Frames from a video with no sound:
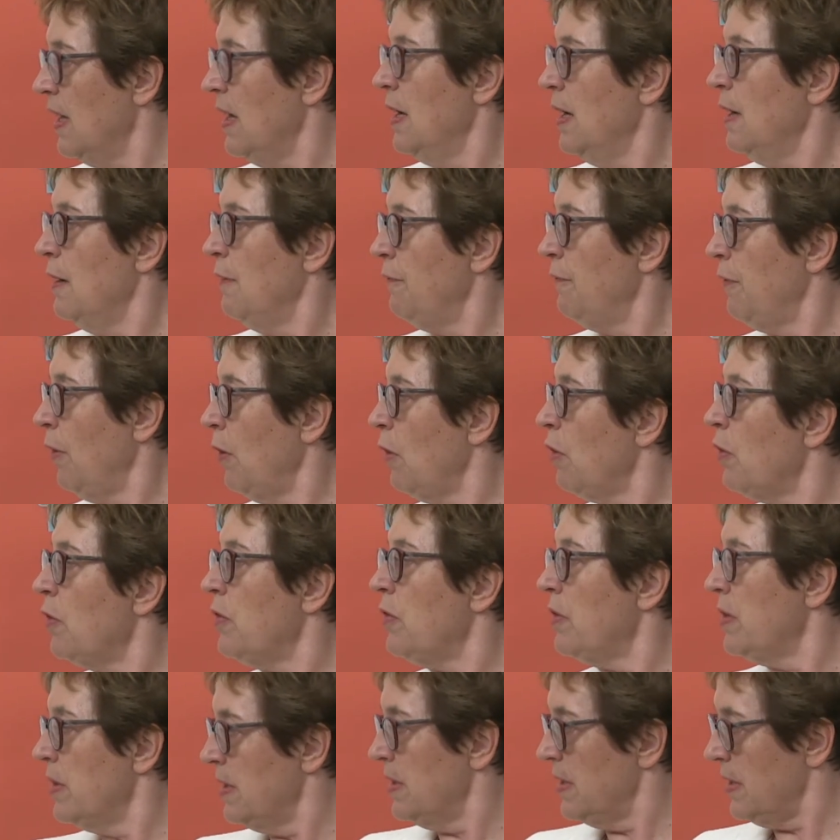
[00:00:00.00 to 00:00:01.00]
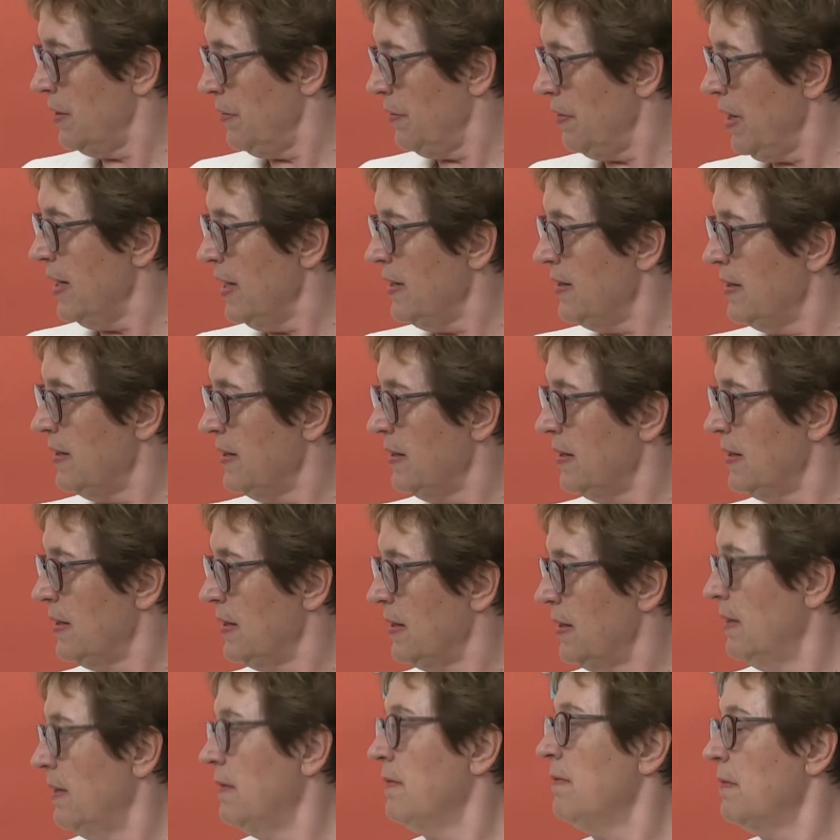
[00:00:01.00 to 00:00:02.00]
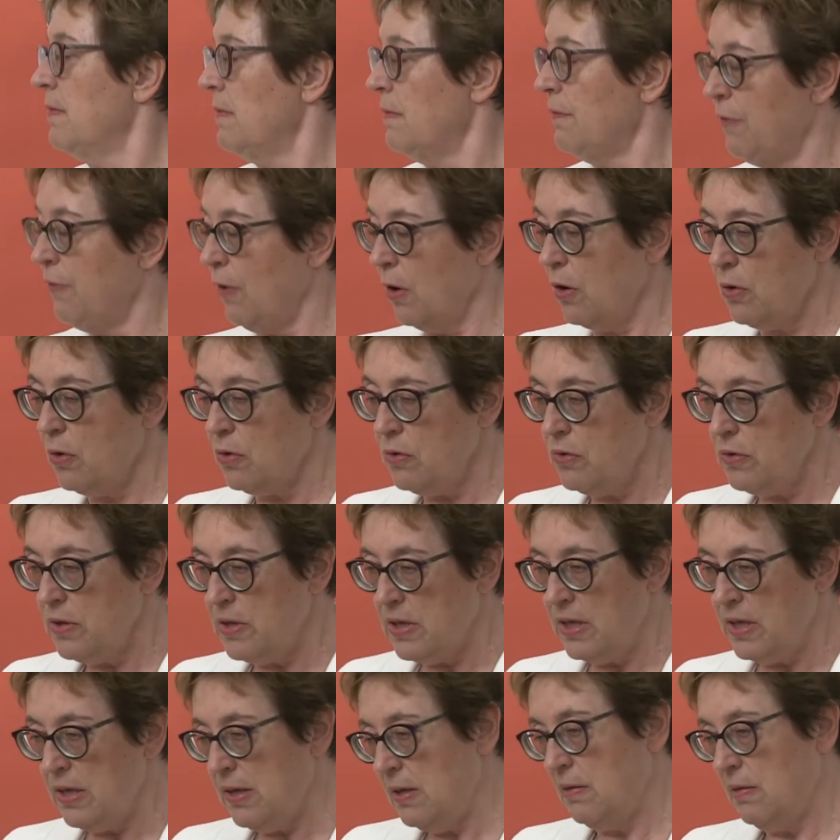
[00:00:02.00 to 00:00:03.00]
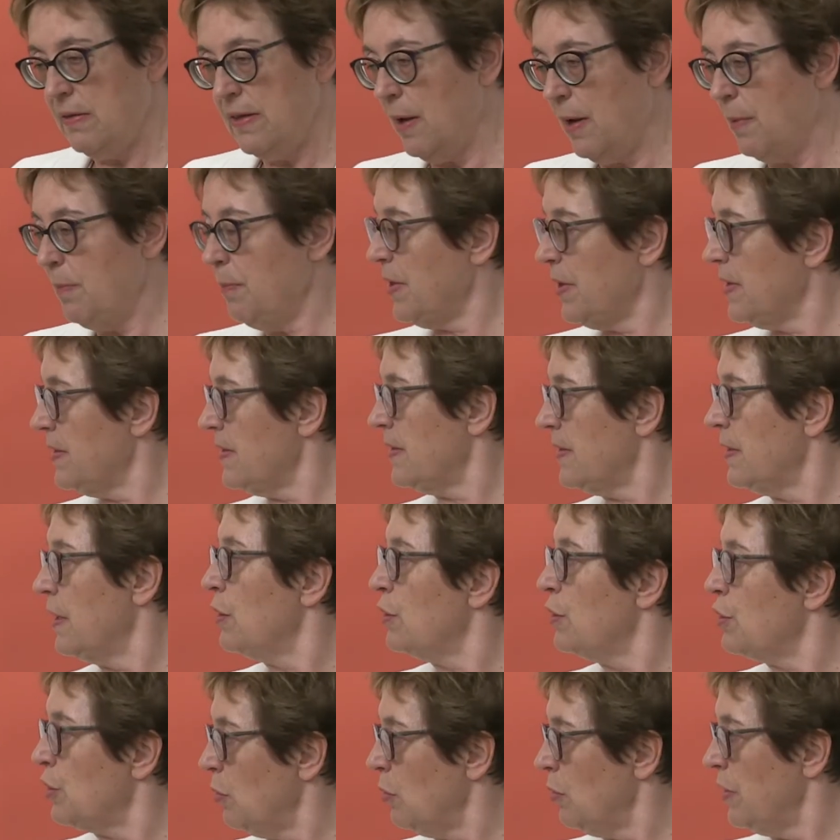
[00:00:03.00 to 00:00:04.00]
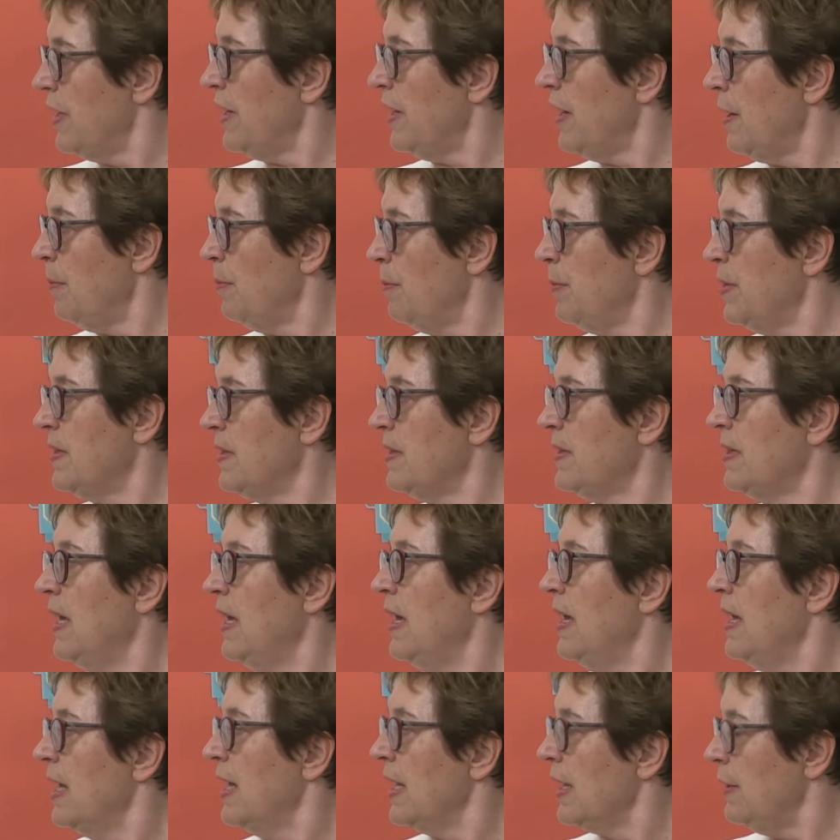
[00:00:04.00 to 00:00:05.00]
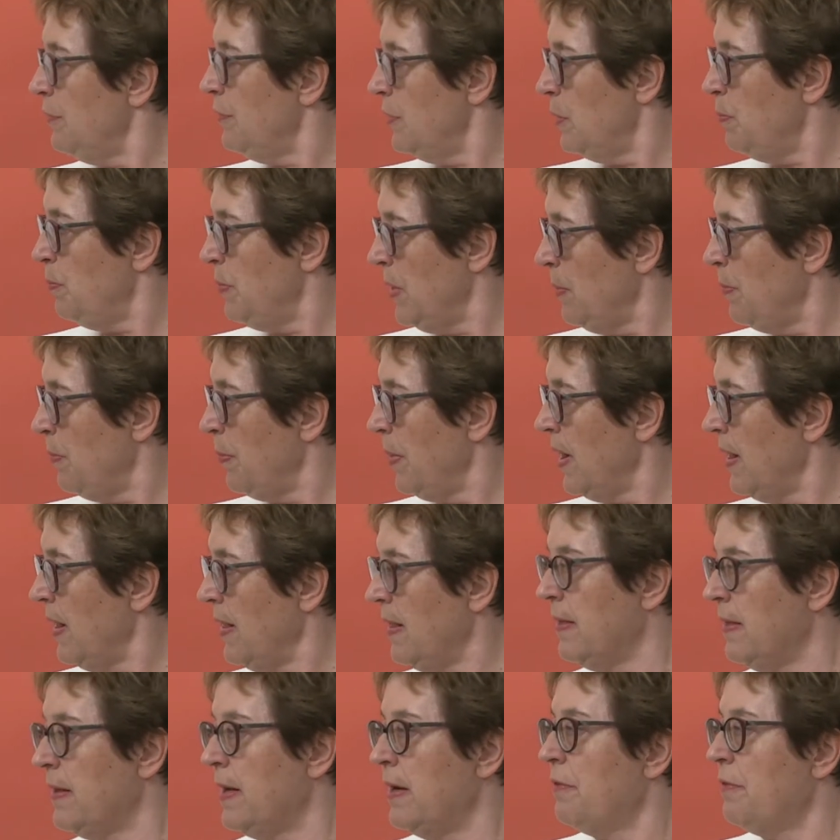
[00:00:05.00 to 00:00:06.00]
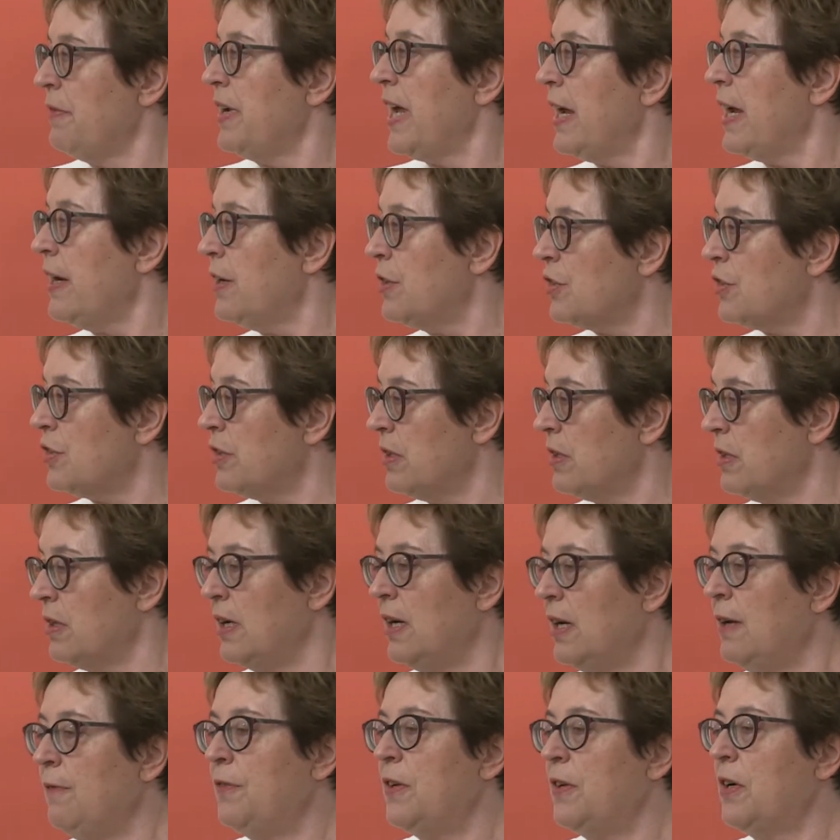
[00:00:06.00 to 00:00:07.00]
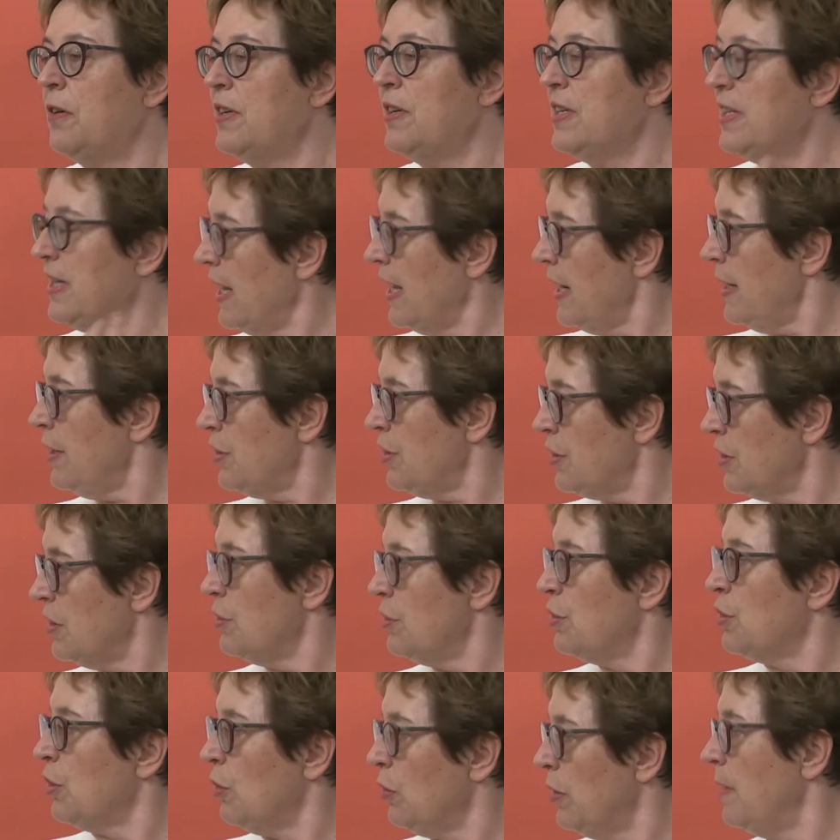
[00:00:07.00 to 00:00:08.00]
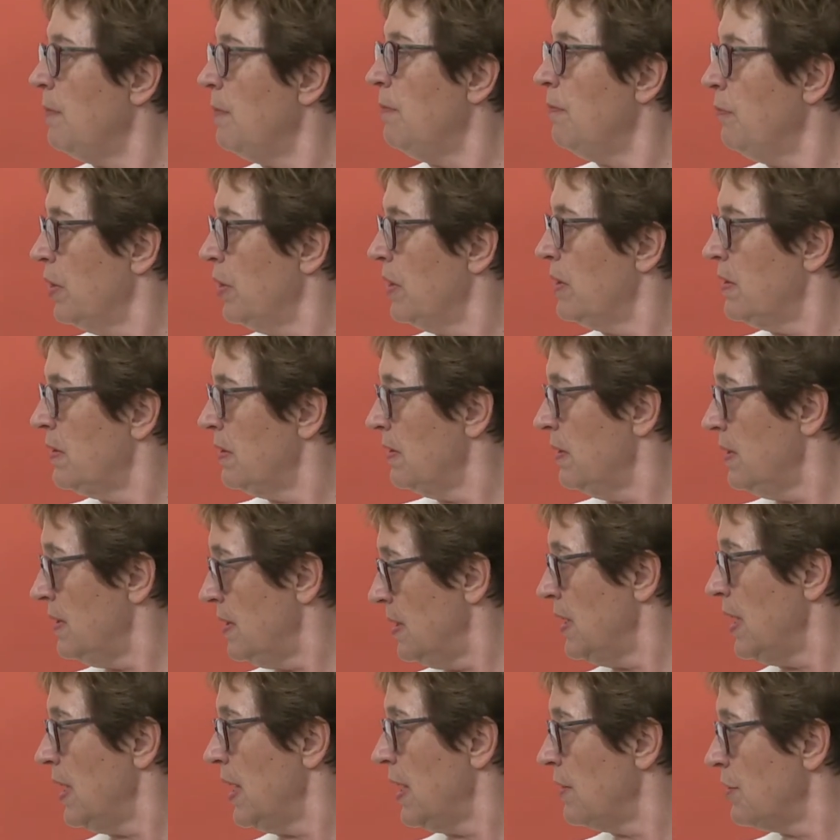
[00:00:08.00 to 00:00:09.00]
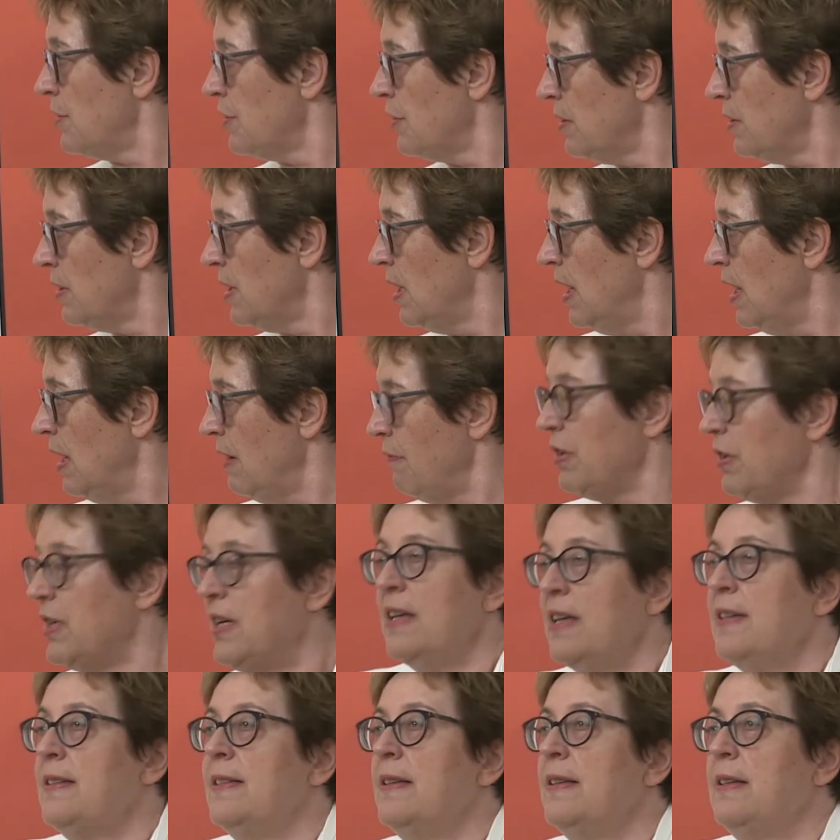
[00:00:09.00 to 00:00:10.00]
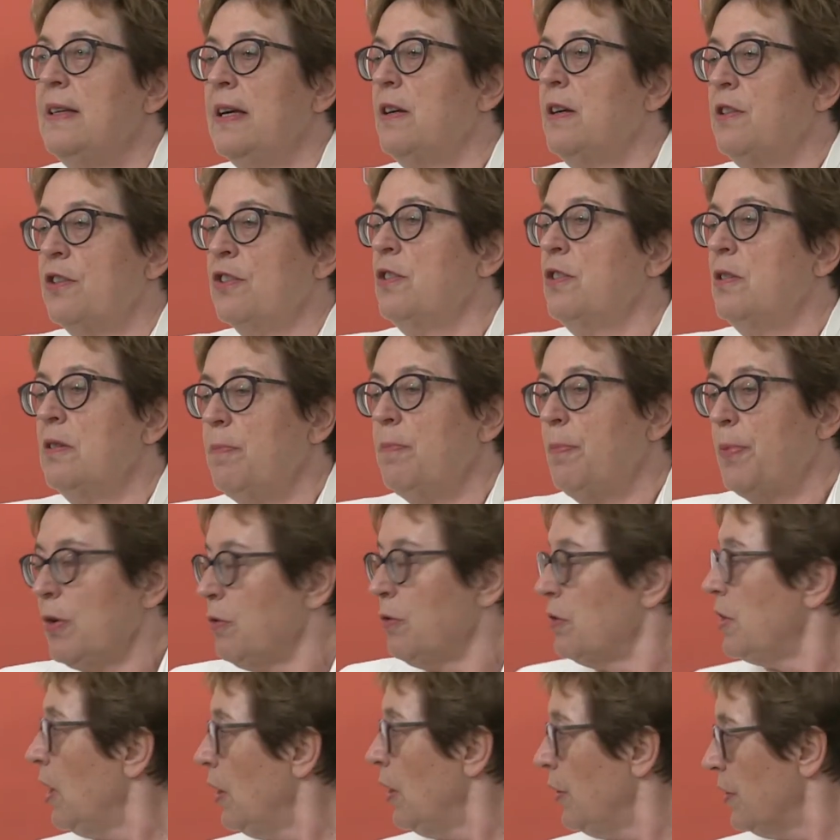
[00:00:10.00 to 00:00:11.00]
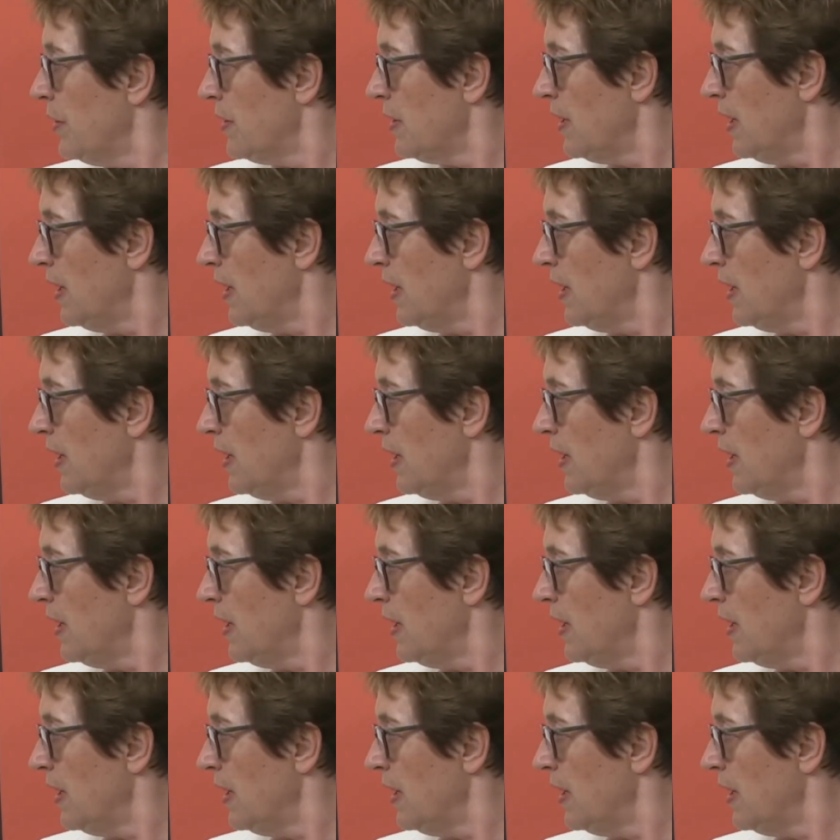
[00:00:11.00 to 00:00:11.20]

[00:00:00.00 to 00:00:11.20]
Follow the crisis, follow the numbers, show the numbers, give the people a reaction. If there is an action, show them what is the action, what has the action brought out.